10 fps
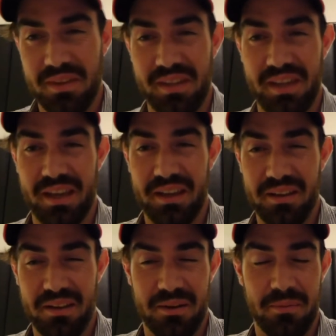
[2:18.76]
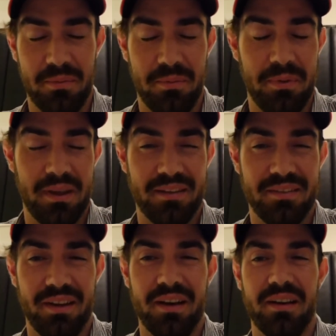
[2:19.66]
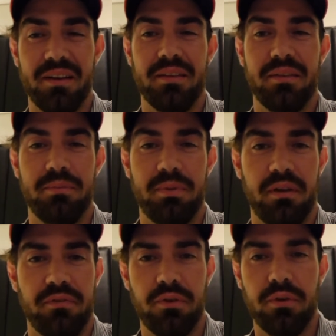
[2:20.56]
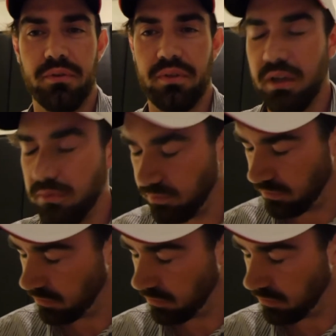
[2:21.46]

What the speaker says: yeah, I'm a bit tired. But I thought, no,